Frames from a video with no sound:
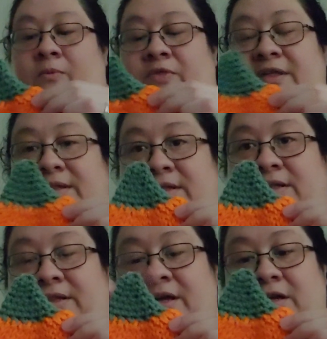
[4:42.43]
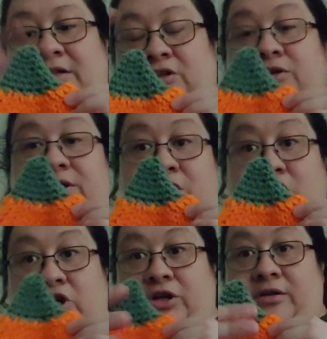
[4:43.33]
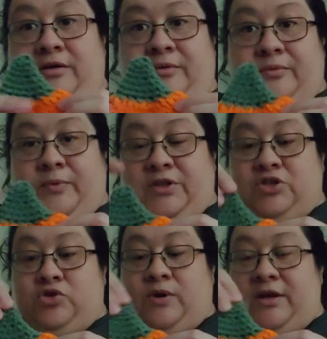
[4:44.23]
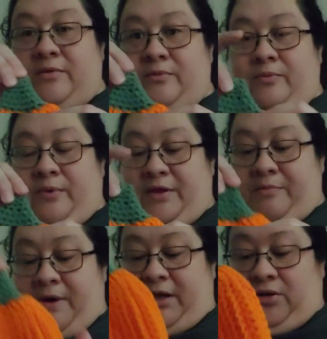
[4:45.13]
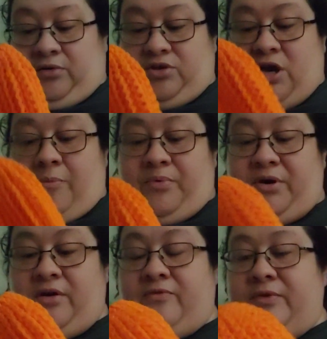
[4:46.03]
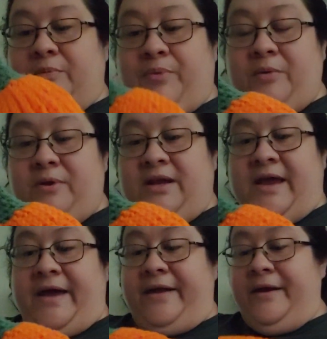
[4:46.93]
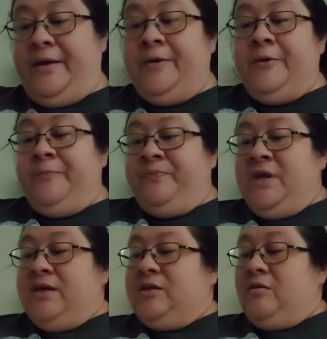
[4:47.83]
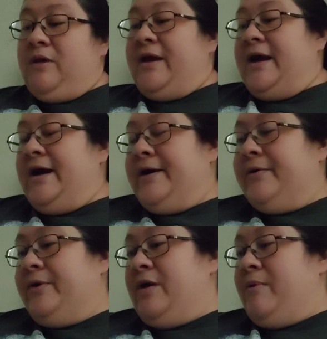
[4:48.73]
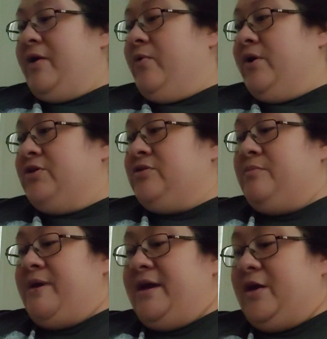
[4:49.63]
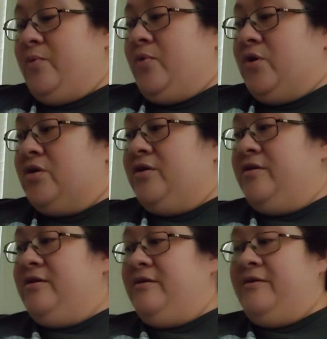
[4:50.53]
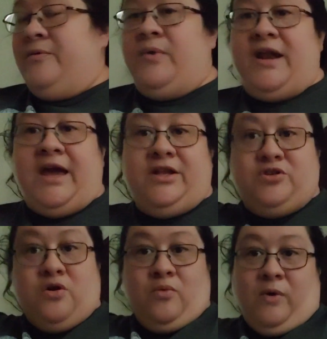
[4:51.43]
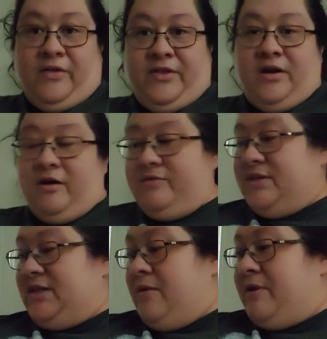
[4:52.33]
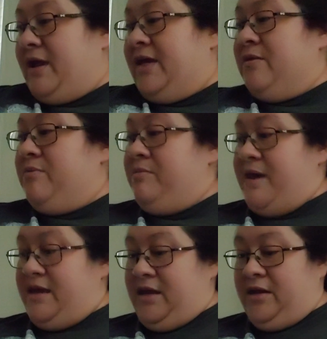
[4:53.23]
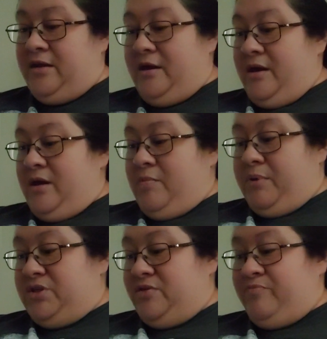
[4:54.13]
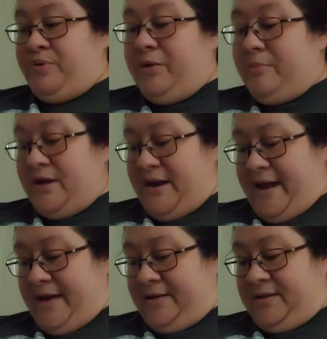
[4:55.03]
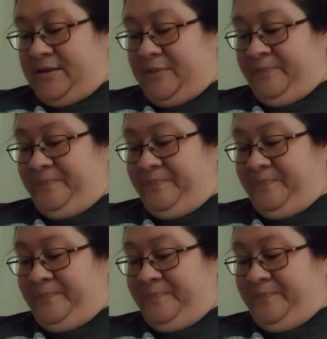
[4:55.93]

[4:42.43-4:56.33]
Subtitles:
this looks good with my little topper here for the pumpkin hat. So I'm like, how am I going to make it work when I don't want that? Obviously, I'm not going to be making a bunch of pumpkin hats.